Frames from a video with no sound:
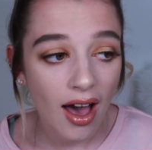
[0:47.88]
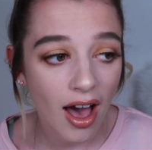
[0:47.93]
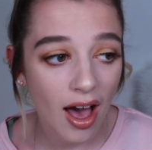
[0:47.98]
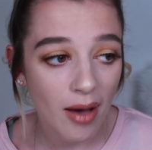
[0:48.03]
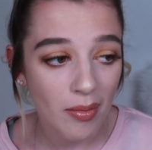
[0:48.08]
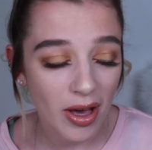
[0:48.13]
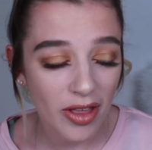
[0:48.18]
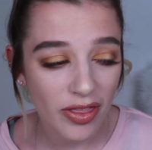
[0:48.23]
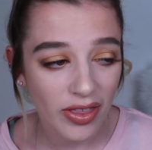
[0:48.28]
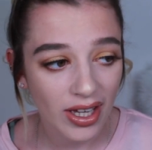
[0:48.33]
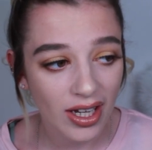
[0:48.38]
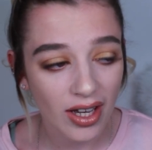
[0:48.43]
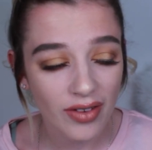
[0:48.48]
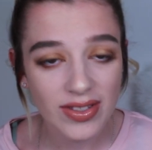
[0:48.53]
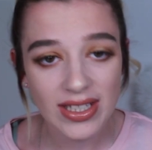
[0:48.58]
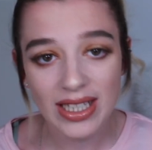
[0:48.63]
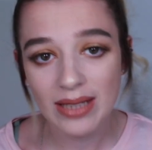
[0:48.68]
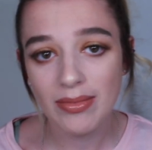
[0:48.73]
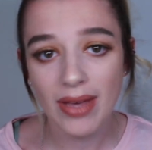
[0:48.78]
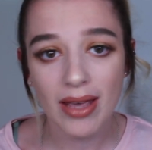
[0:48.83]
I think I've
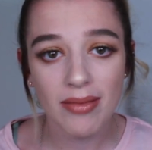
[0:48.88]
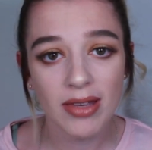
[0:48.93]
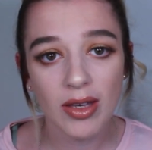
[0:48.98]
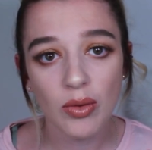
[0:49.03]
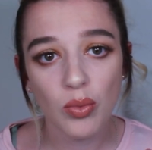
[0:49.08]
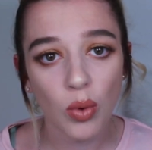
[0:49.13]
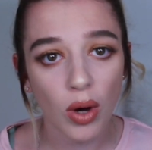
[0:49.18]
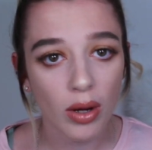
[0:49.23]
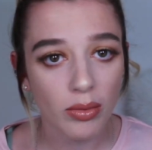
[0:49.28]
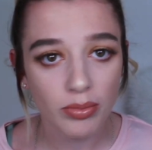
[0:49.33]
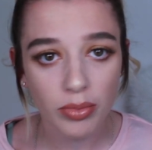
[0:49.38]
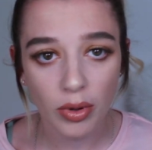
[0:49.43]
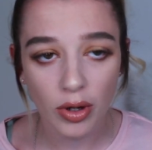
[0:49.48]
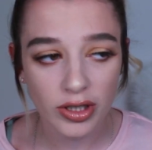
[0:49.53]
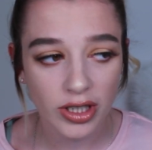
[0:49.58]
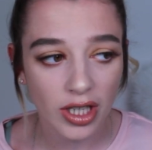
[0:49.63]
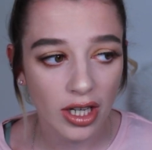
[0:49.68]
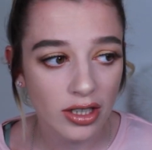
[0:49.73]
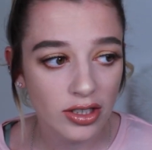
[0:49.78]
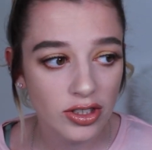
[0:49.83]
seen maybe 1
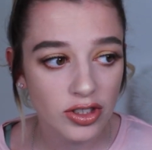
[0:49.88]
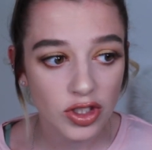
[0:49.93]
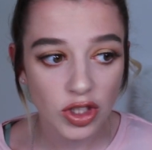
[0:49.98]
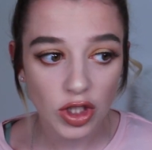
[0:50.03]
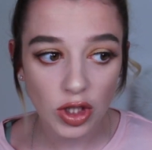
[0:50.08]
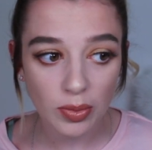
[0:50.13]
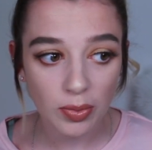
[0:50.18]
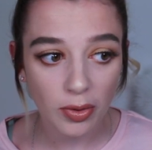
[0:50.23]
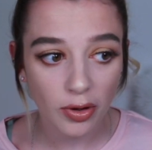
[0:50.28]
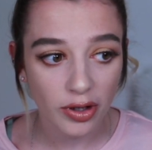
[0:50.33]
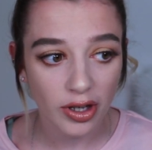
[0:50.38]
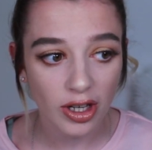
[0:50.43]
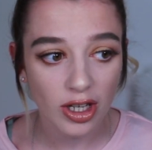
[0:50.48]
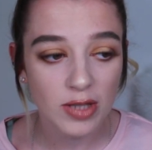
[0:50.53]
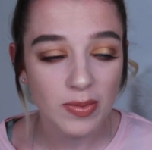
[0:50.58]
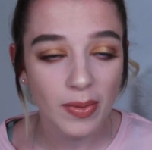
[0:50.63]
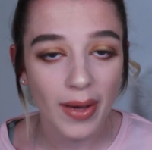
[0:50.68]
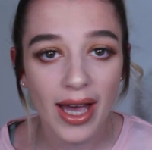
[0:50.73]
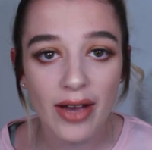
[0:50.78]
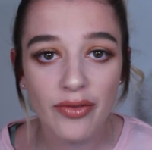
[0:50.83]
product, 2
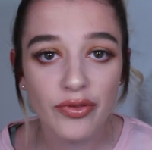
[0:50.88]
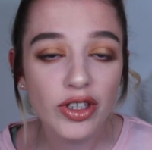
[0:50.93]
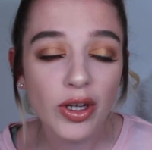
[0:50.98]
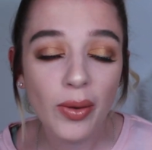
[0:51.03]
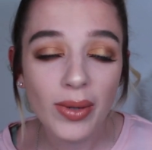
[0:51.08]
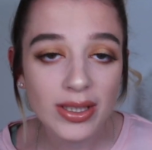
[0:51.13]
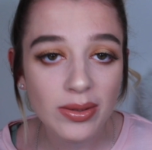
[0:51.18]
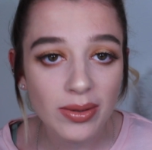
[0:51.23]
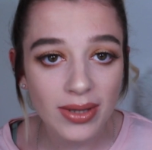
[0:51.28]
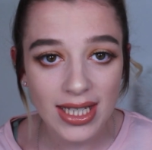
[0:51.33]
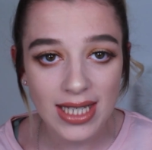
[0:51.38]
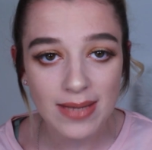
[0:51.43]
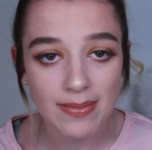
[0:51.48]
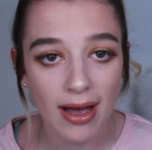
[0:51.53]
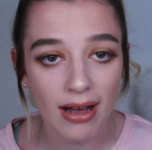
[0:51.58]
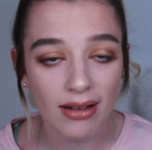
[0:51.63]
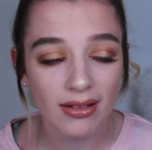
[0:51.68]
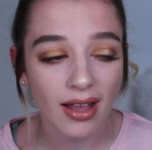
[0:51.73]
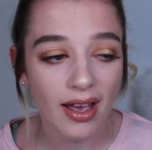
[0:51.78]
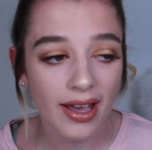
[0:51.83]
products, but I have no idea what they
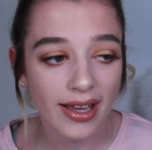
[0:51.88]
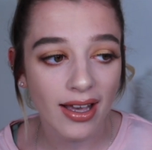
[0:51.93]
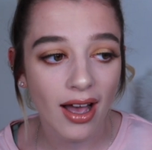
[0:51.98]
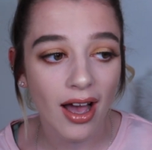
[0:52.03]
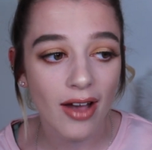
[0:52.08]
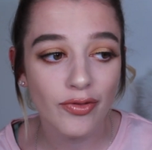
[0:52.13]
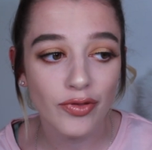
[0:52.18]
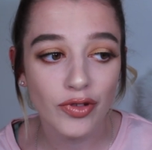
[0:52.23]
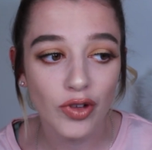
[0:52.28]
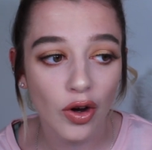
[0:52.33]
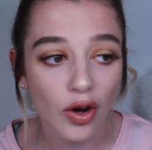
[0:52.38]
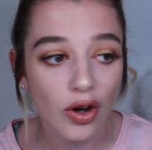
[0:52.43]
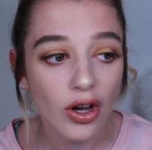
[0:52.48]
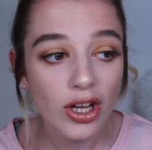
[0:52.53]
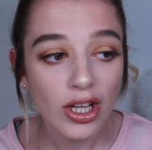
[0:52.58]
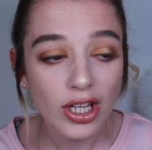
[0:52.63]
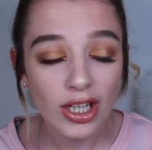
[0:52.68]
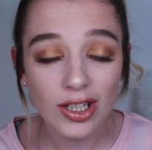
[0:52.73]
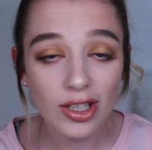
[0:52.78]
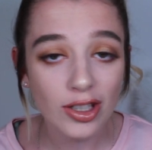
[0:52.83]
smell like. I've not
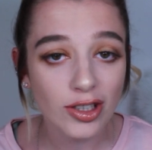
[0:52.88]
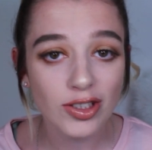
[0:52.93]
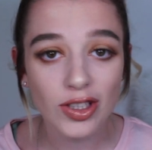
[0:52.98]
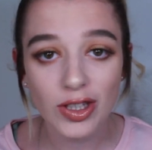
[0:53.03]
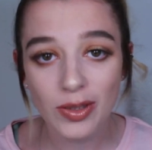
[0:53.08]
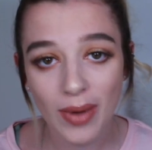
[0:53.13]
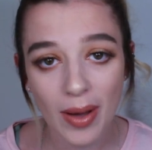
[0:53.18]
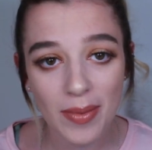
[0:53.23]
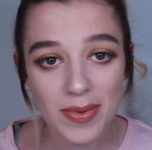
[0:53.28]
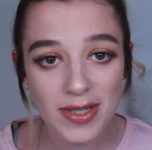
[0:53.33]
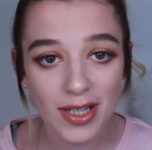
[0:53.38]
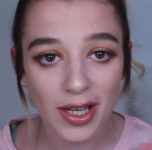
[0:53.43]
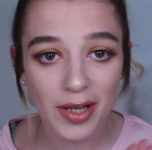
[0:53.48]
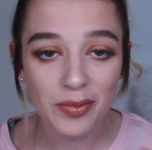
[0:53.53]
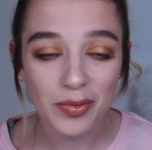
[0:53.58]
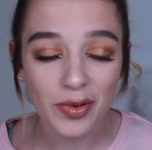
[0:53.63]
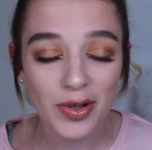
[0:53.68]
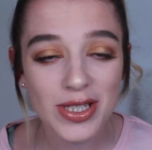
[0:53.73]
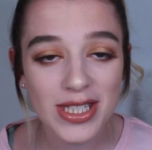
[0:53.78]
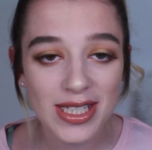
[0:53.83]
looked on the website
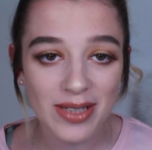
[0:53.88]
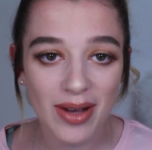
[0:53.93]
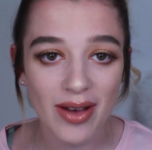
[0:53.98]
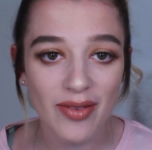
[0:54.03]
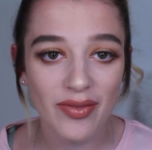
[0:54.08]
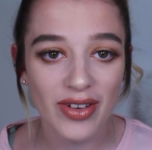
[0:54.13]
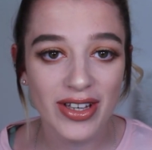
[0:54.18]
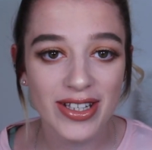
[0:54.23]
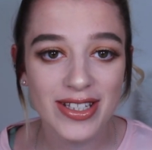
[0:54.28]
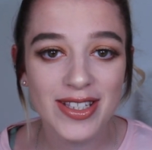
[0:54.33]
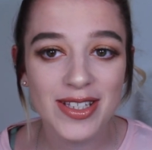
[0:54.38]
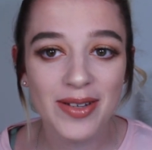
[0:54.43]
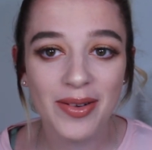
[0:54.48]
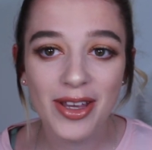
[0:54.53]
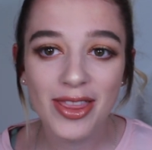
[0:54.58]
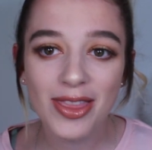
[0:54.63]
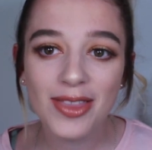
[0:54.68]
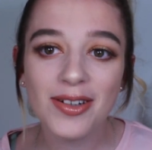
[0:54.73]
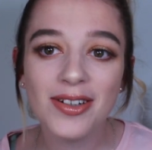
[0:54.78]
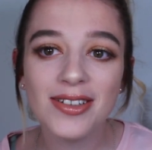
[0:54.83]
whatsoever, so
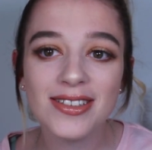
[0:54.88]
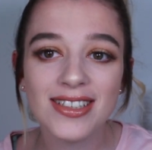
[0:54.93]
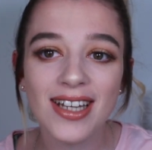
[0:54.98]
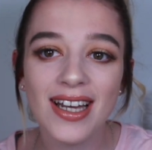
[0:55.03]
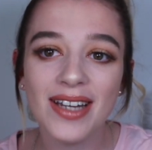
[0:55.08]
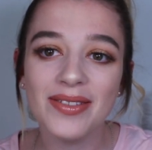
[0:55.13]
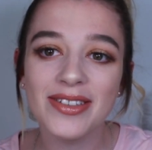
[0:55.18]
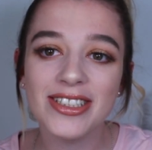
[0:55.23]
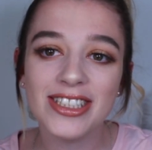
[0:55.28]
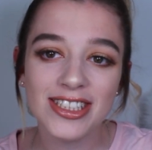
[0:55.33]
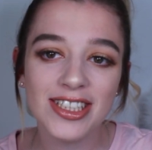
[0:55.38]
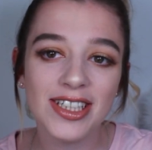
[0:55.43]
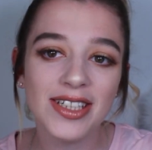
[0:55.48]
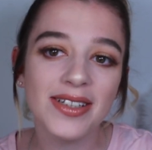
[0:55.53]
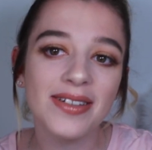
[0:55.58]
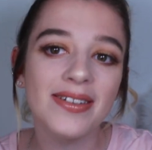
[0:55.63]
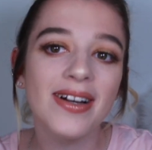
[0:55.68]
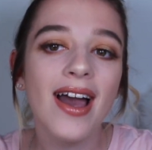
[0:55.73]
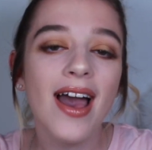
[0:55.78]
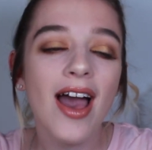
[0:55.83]
I thought I would
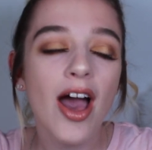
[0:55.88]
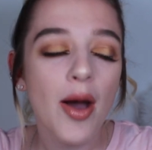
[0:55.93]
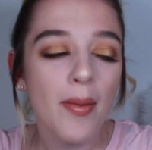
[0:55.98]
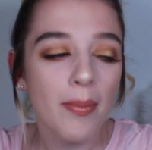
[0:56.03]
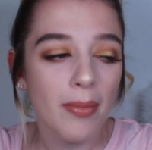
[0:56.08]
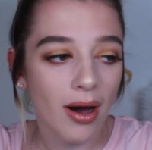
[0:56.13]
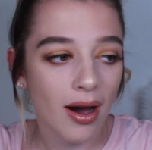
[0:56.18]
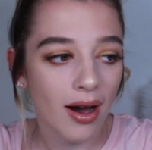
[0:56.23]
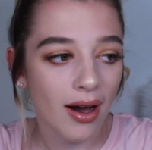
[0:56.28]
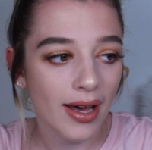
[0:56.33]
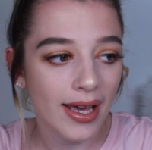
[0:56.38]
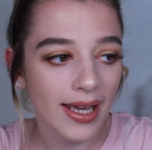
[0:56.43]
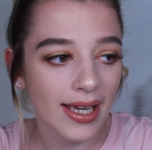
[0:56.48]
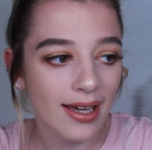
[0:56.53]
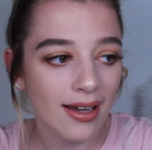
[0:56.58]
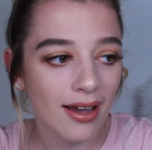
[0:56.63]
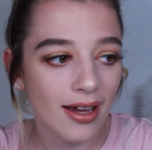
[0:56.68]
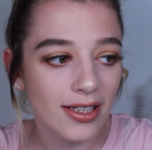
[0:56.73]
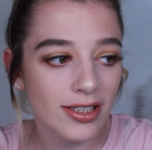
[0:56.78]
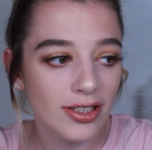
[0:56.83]
do
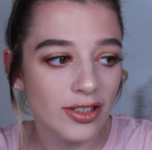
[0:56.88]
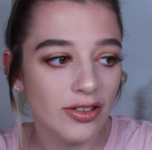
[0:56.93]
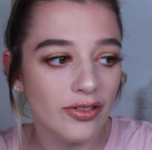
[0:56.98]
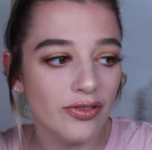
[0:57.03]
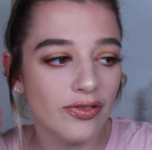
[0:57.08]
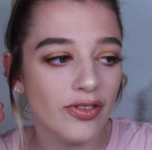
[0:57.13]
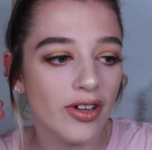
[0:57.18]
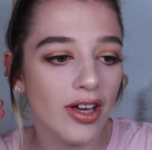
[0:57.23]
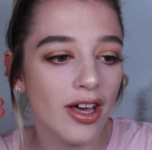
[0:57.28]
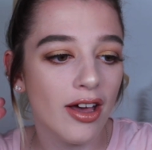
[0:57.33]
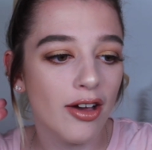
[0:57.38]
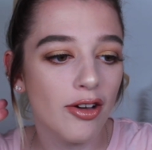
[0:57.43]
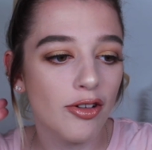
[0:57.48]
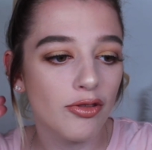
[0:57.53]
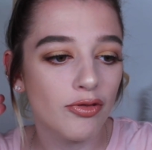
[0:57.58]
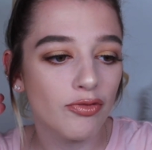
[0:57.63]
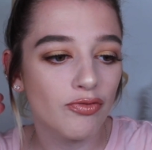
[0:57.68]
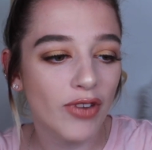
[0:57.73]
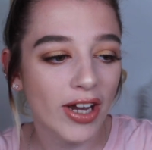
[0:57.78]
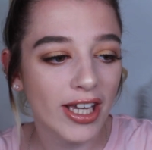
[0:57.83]
my kind of
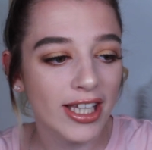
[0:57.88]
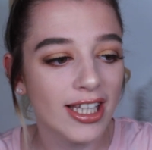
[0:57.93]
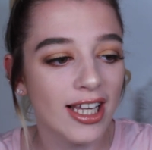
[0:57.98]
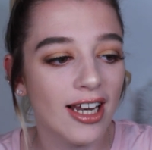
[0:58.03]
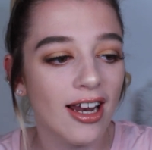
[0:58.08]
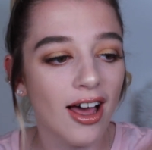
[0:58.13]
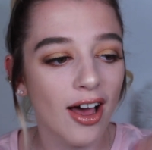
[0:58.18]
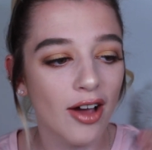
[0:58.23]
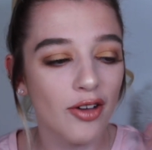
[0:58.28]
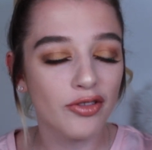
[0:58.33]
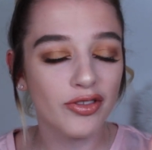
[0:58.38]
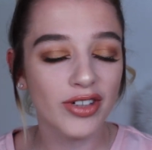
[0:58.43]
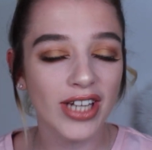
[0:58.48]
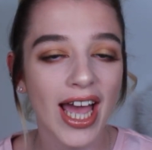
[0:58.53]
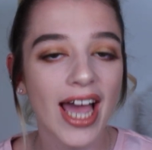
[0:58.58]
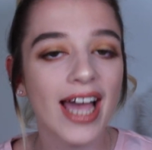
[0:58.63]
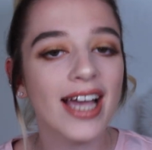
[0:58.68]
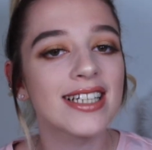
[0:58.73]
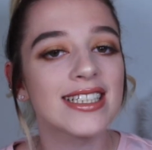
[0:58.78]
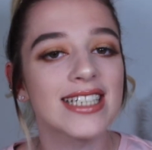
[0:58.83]
regular
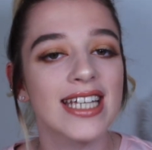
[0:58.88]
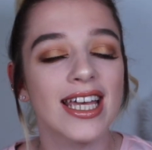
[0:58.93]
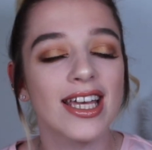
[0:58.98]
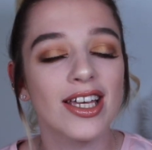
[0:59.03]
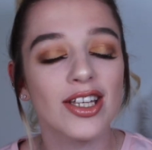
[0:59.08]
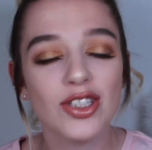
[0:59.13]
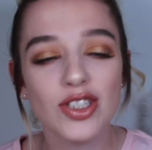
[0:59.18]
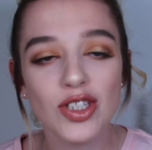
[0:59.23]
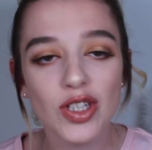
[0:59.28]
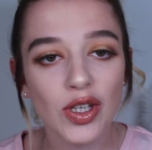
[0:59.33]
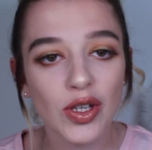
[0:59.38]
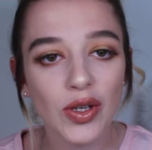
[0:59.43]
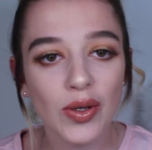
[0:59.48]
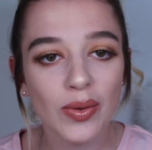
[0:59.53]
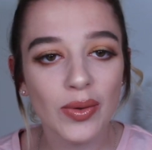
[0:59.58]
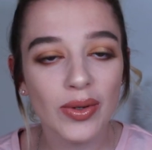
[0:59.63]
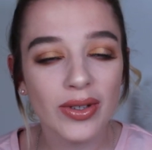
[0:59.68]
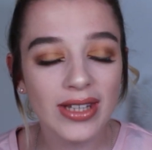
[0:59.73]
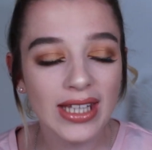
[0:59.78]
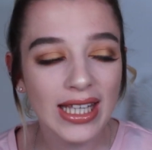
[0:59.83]
reacting
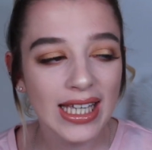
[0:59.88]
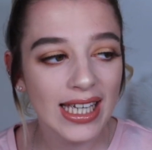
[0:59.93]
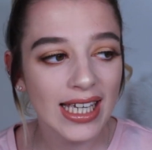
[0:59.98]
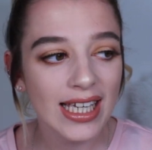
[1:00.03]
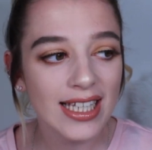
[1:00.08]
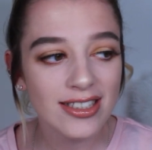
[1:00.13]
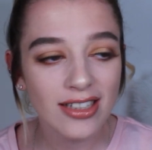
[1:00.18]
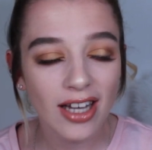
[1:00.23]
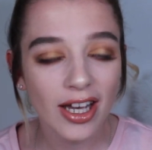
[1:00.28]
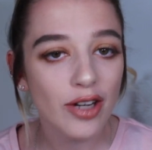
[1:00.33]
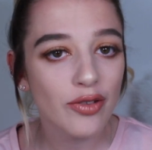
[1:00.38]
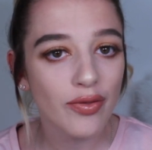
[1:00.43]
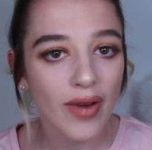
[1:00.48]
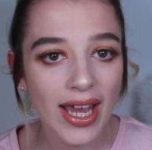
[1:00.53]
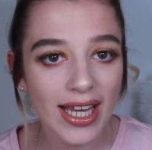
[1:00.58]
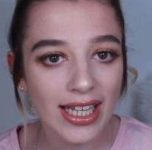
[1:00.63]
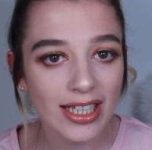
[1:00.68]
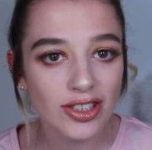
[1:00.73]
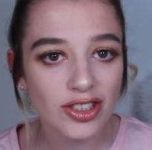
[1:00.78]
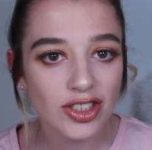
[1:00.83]
to the entire
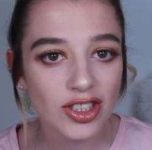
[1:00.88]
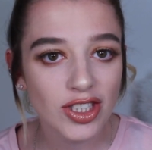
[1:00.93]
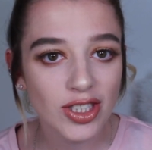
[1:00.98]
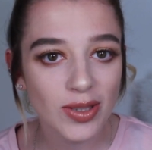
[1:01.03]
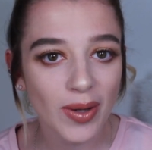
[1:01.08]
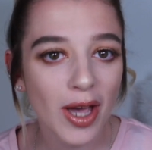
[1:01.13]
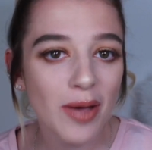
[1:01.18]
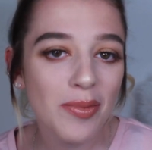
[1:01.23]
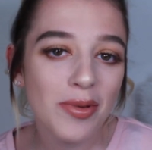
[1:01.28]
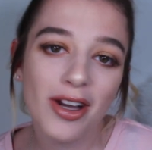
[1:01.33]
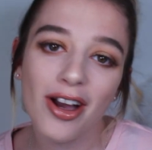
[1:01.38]
range. So I hope